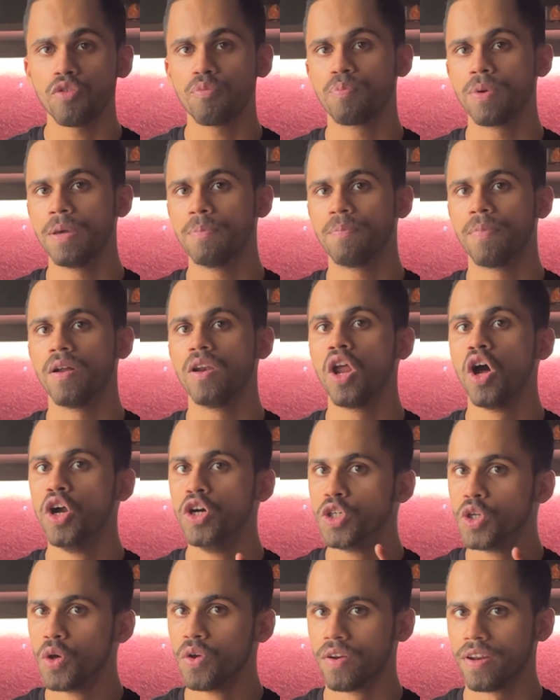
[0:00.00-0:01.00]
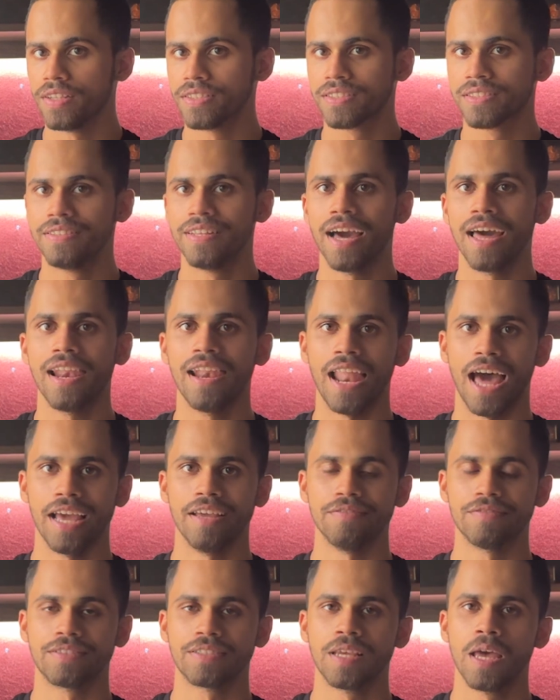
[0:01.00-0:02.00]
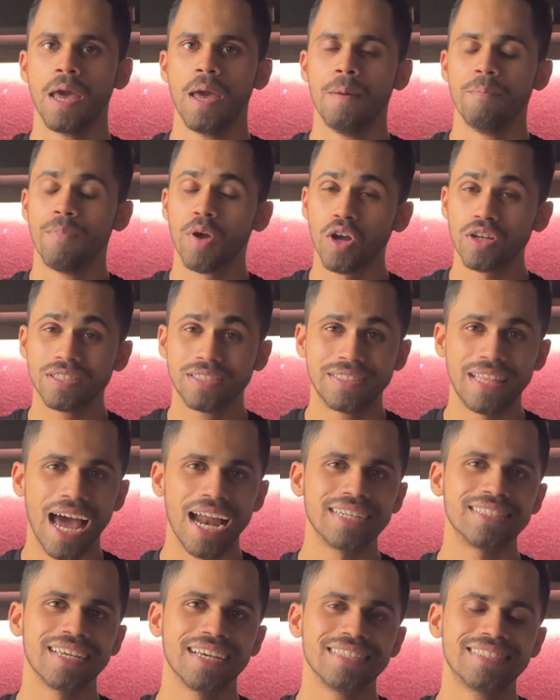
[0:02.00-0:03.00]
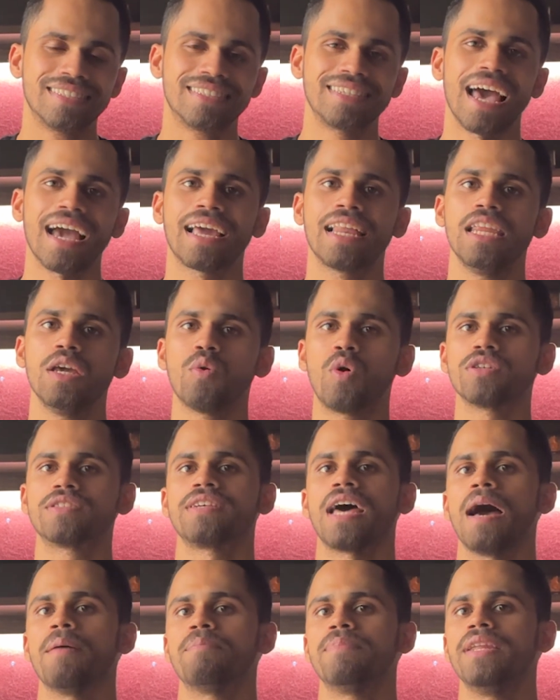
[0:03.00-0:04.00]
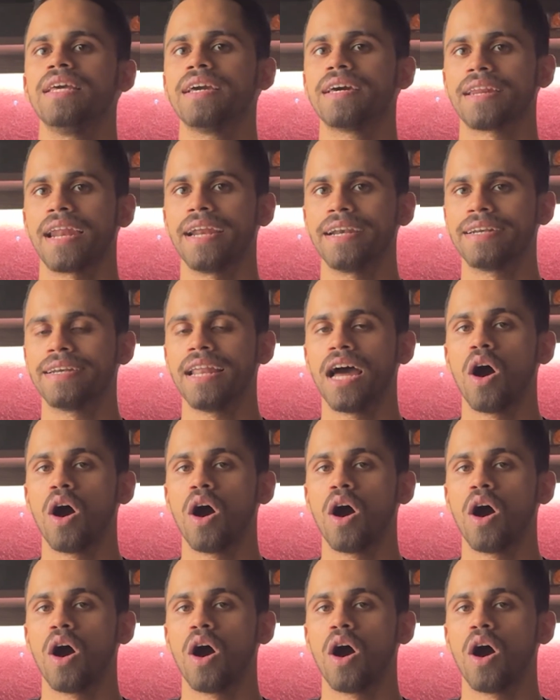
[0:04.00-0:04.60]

of people to risk their lives? Because that's exactly what's happening right